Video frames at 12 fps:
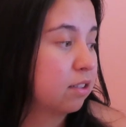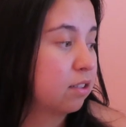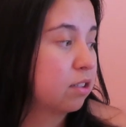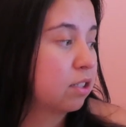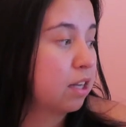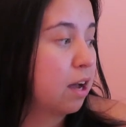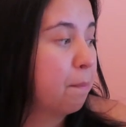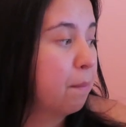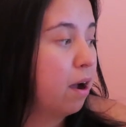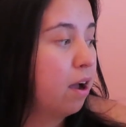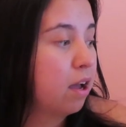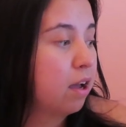
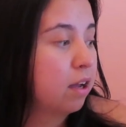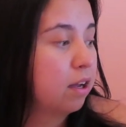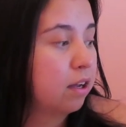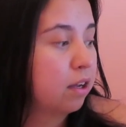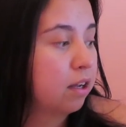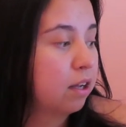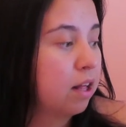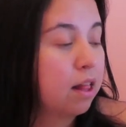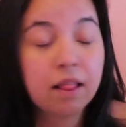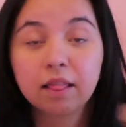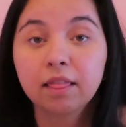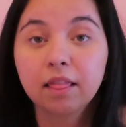some
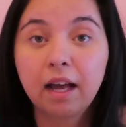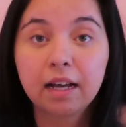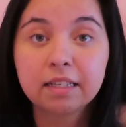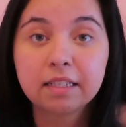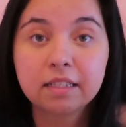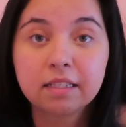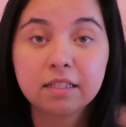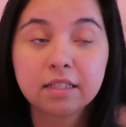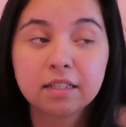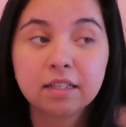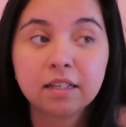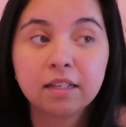last
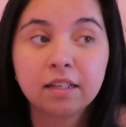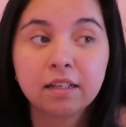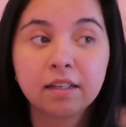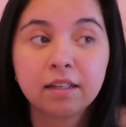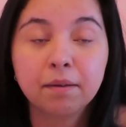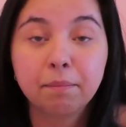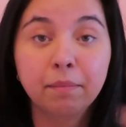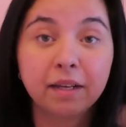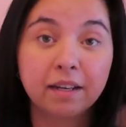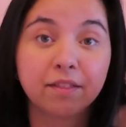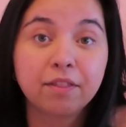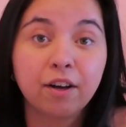
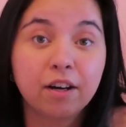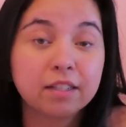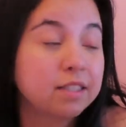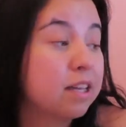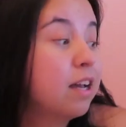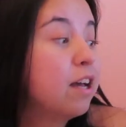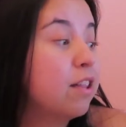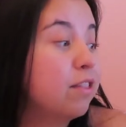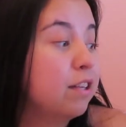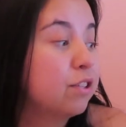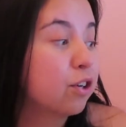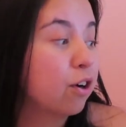minute thoughts.
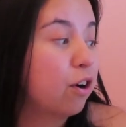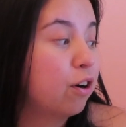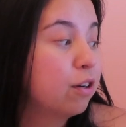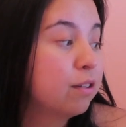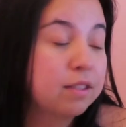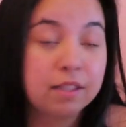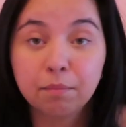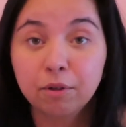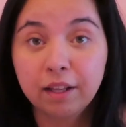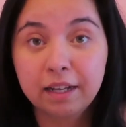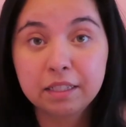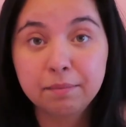These are all double
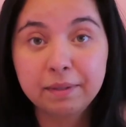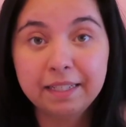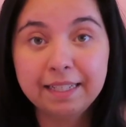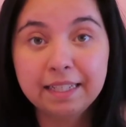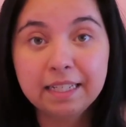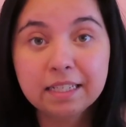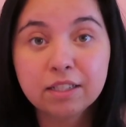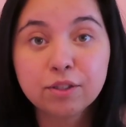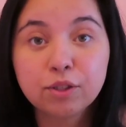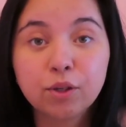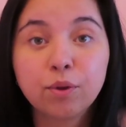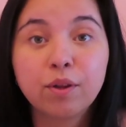lined bikinis,
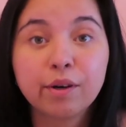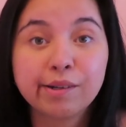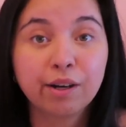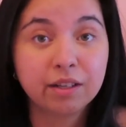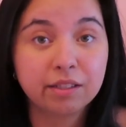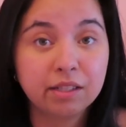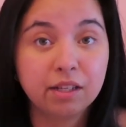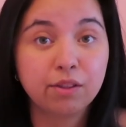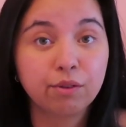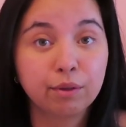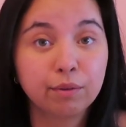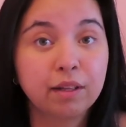so they're not
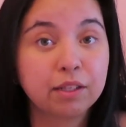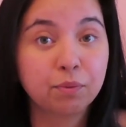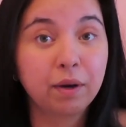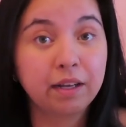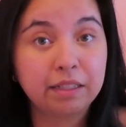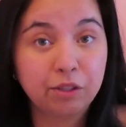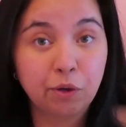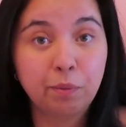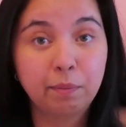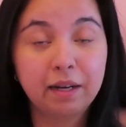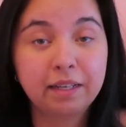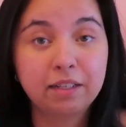see-through. That's why I don't
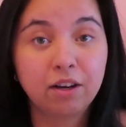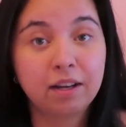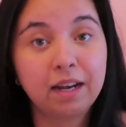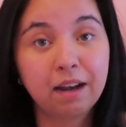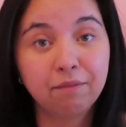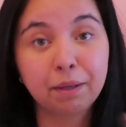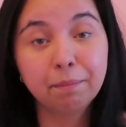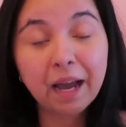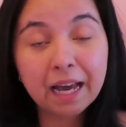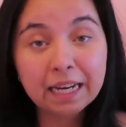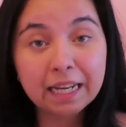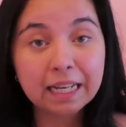mind not having
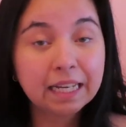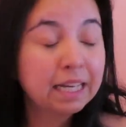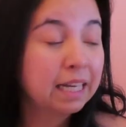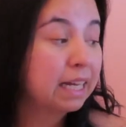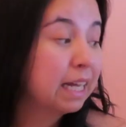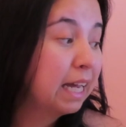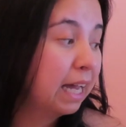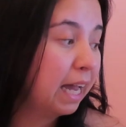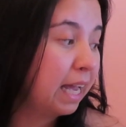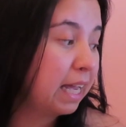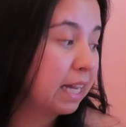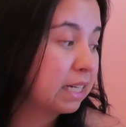padding.
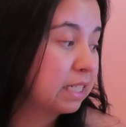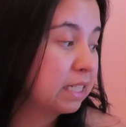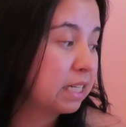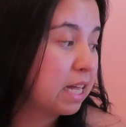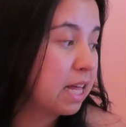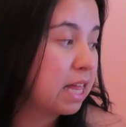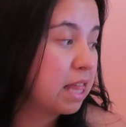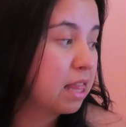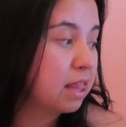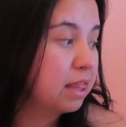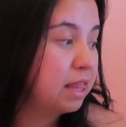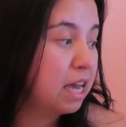And
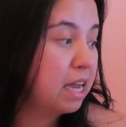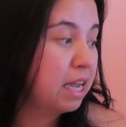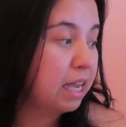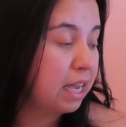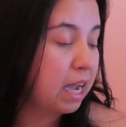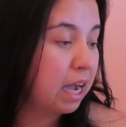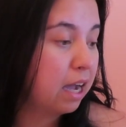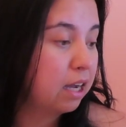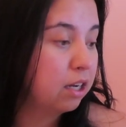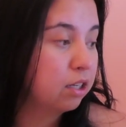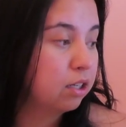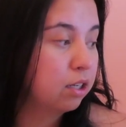they
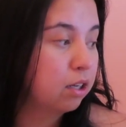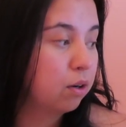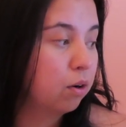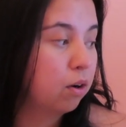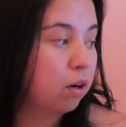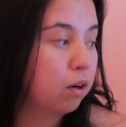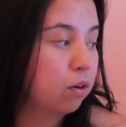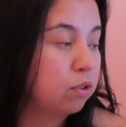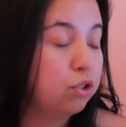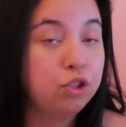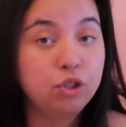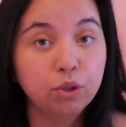
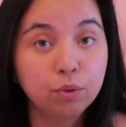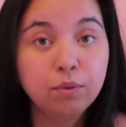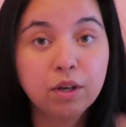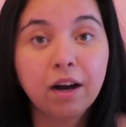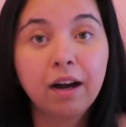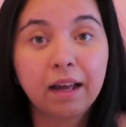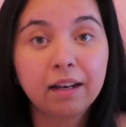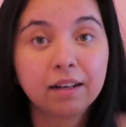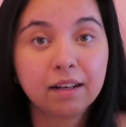do not